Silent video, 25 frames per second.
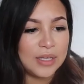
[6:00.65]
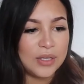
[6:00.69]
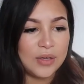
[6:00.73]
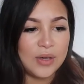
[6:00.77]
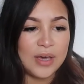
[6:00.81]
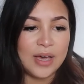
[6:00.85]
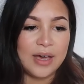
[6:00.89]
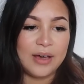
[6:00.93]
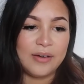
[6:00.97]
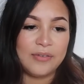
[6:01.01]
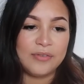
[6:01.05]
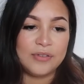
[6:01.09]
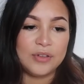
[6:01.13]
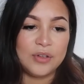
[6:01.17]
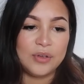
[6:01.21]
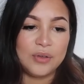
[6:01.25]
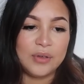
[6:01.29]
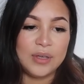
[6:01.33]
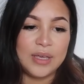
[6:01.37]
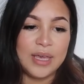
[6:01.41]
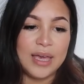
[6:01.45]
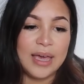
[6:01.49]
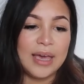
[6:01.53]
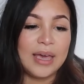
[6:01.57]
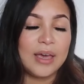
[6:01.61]
you have to
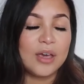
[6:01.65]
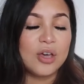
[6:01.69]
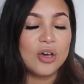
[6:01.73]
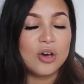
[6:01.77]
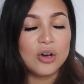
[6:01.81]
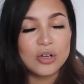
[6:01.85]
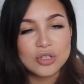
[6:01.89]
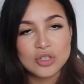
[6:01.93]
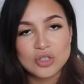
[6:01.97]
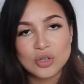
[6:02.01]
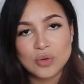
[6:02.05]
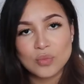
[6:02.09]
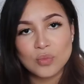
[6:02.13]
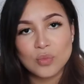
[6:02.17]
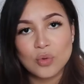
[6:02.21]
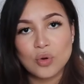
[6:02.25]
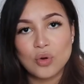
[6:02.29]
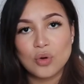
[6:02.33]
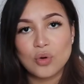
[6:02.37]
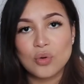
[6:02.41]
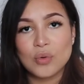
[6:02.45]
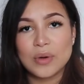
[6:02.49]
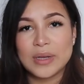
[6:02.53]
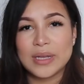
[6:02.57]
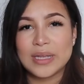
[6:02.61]
get cotton
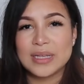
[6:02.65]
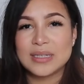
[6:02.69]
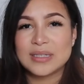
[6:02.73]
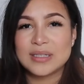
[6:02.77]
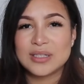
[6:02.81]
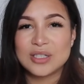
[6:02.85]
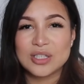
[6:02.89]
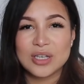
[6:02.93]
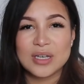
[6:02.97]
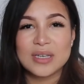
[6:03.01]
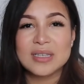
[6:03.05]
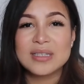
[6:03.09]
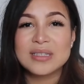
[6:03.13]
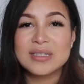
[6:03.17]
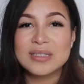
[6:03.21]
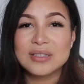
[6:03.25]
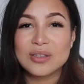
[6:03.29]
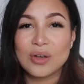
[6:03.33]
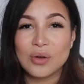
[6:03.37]
wool, and it's just